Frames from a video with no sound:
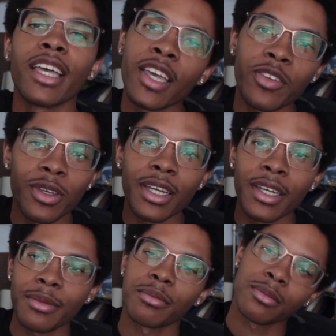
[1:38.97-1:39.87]
If you get
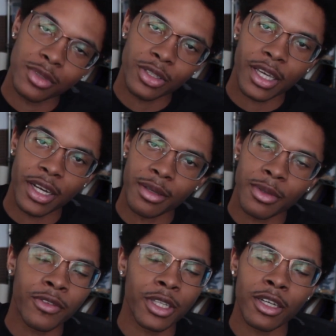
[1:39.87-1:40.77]
it, you get it.
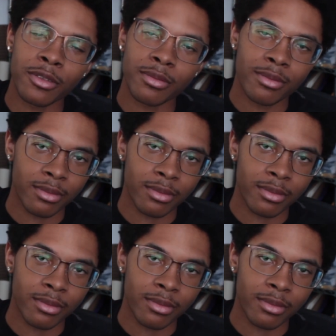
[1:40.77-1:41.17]
If you don't,